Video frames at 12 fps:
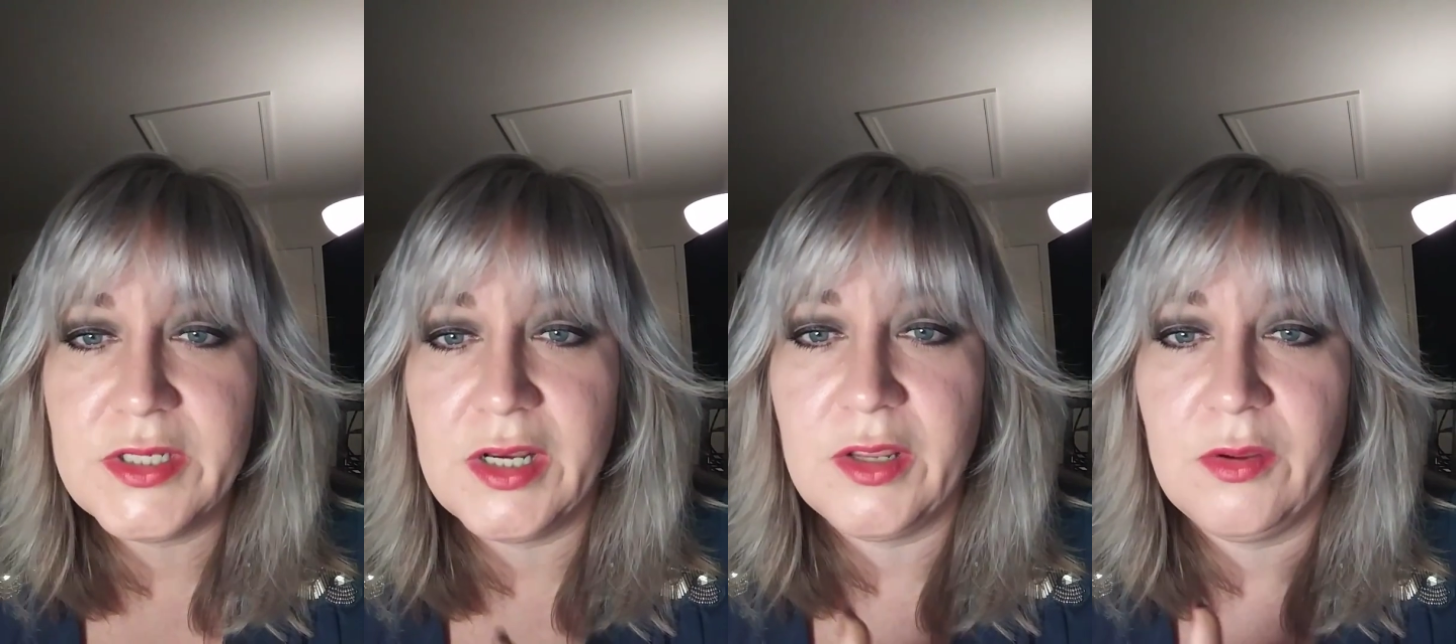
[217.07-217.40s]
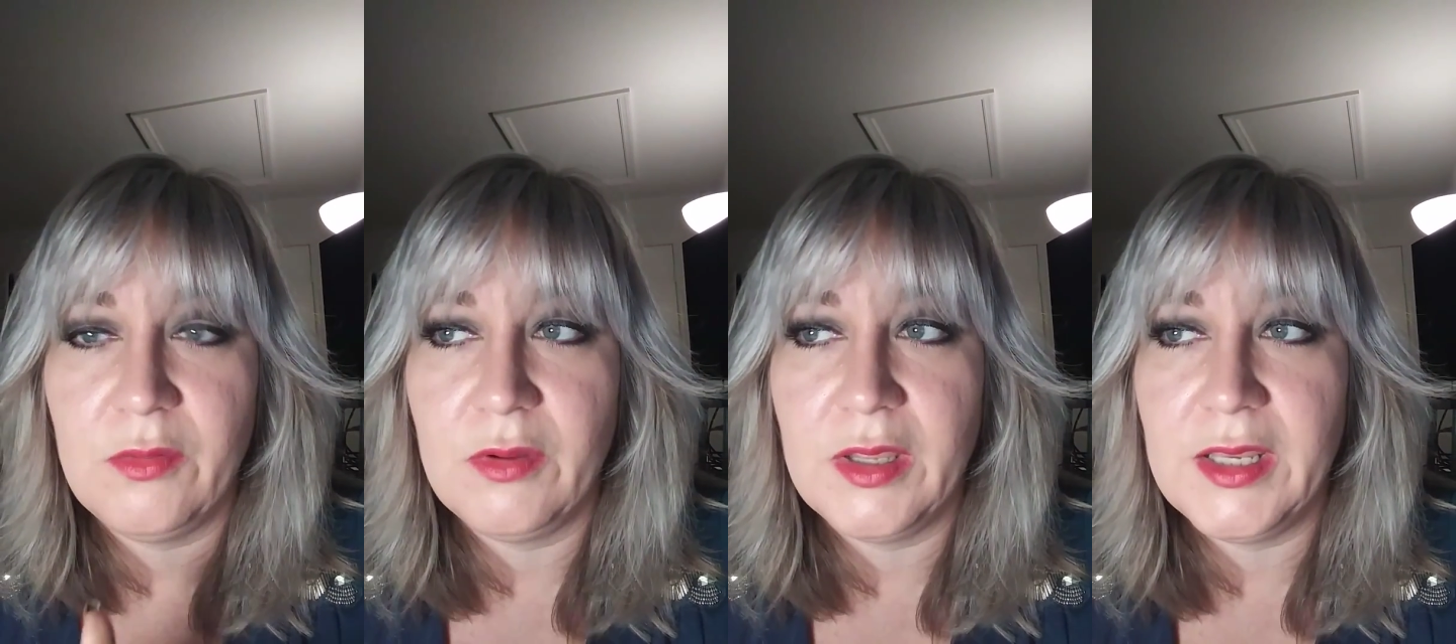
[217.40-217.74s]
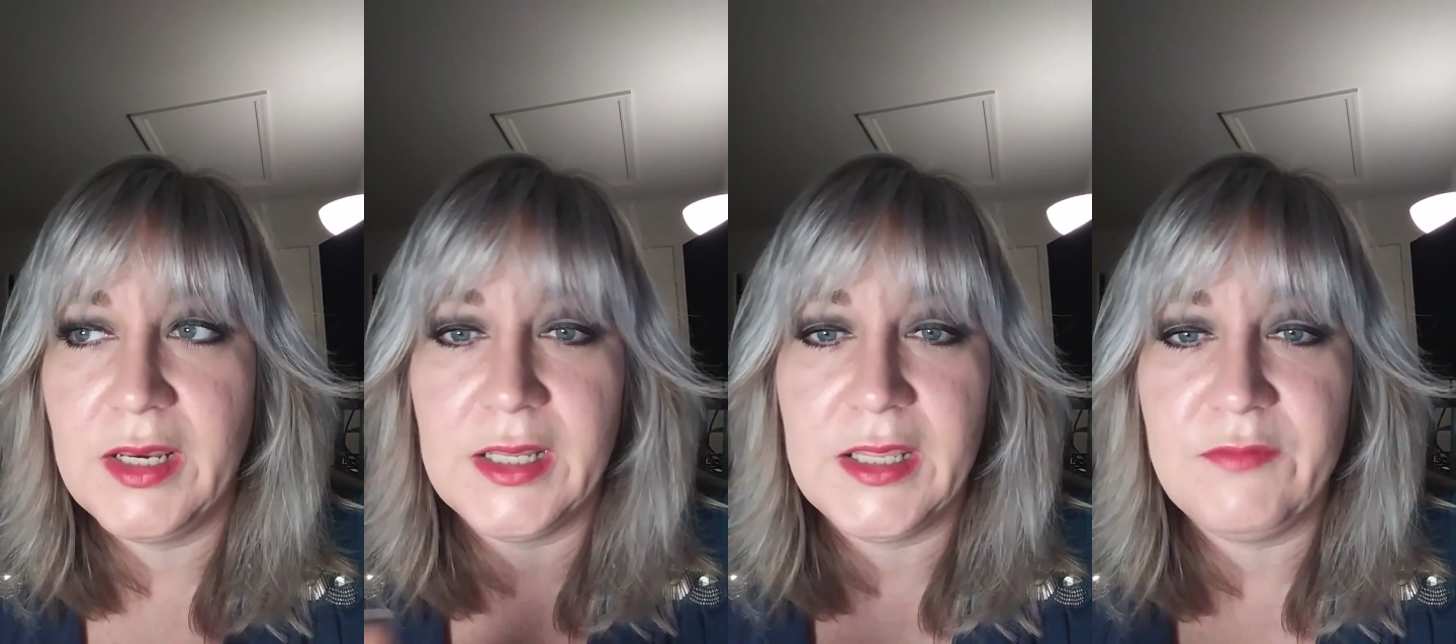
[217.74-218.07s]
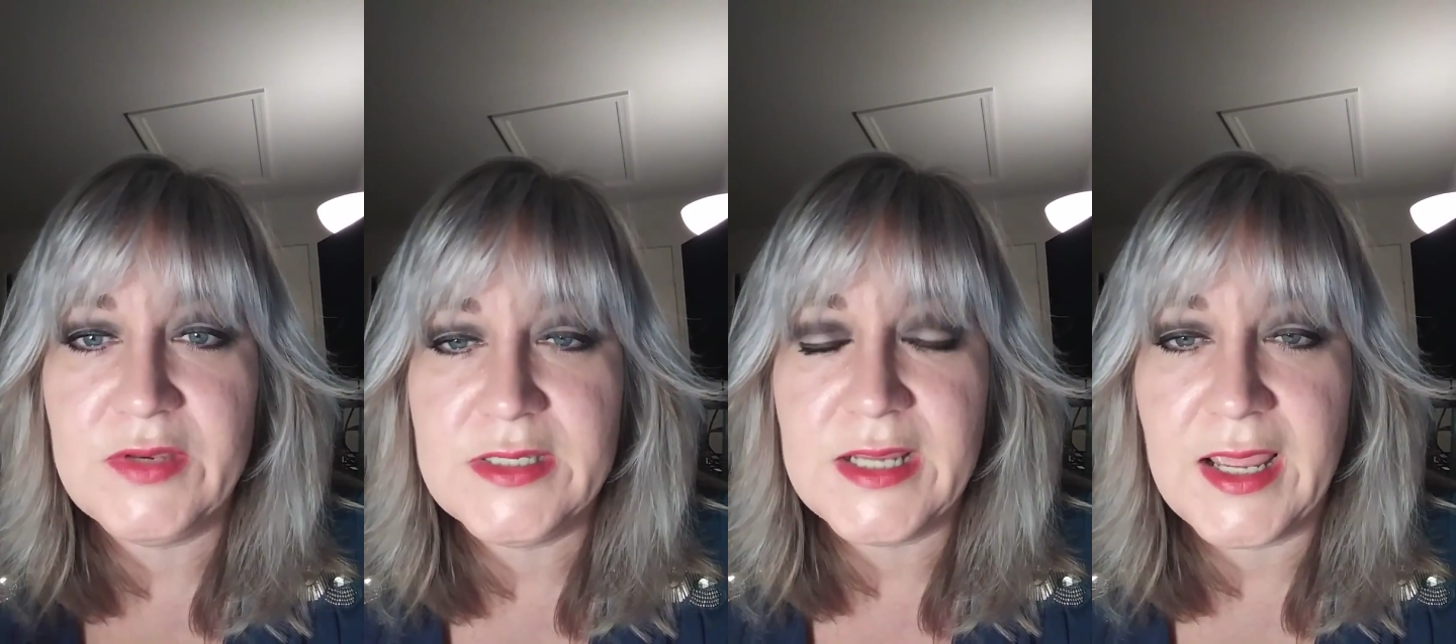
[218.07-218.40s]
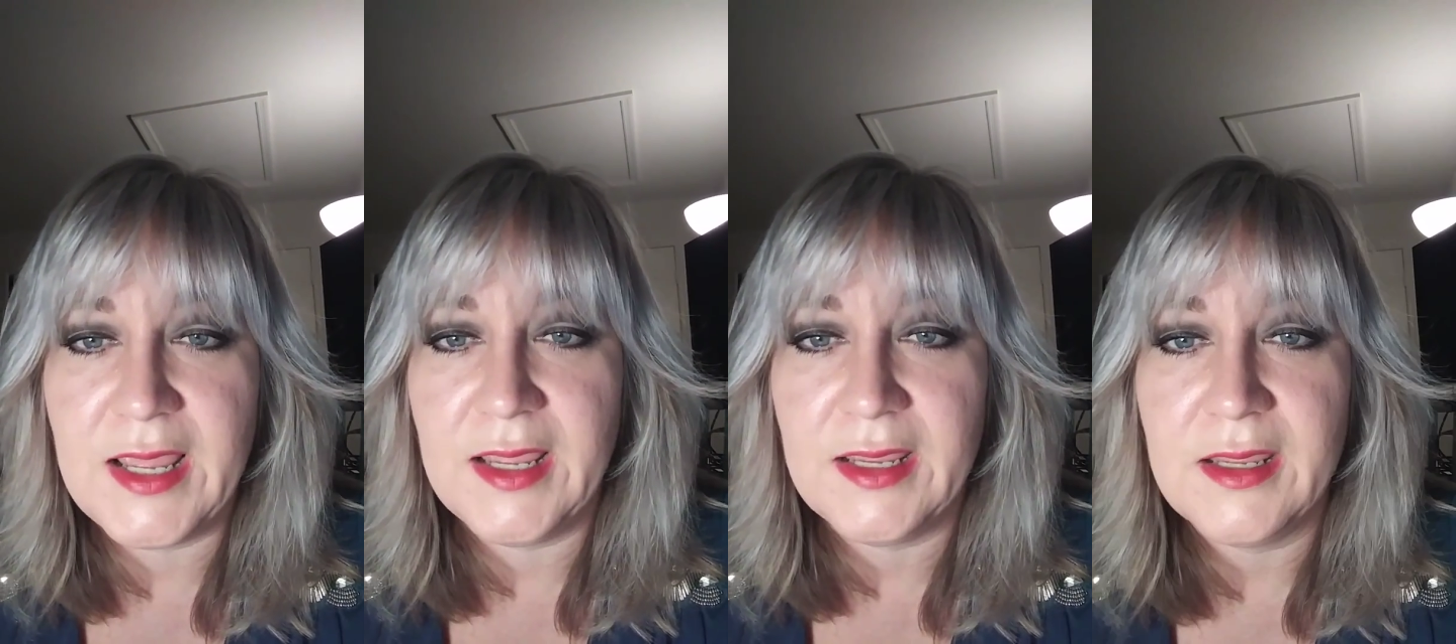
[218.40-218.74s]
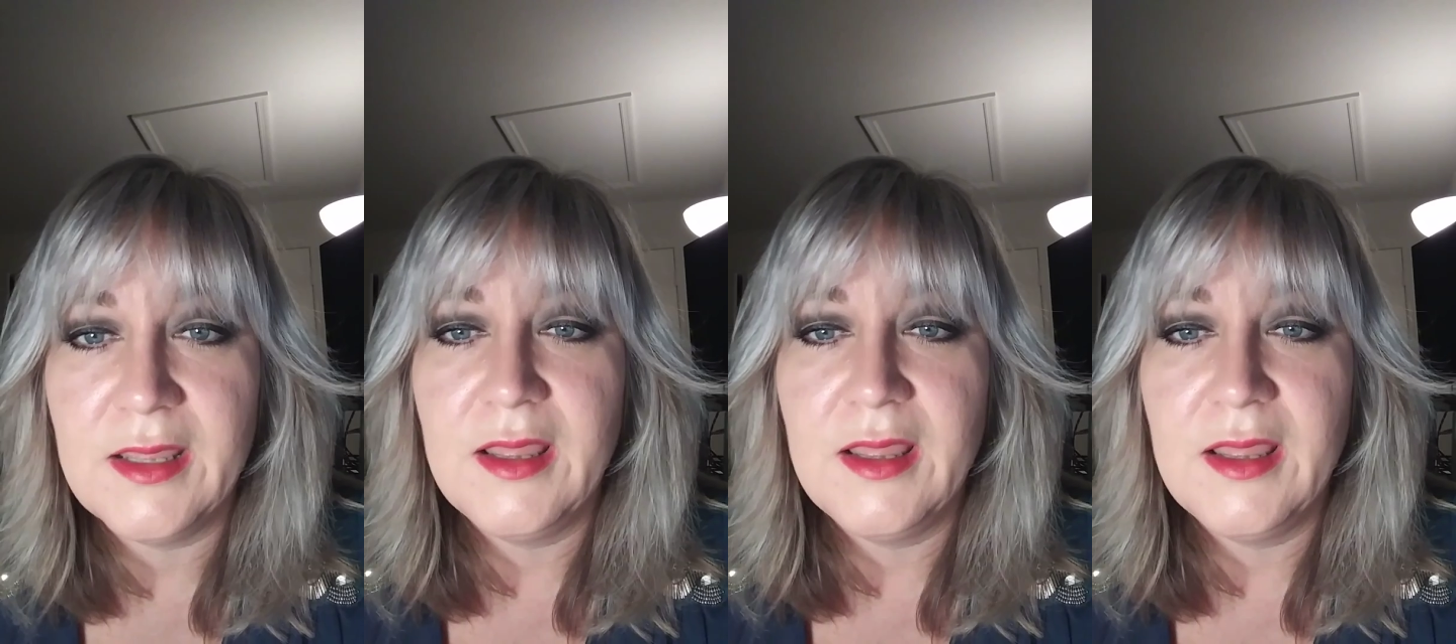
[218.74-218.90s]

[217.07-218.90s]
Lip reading: in a given day,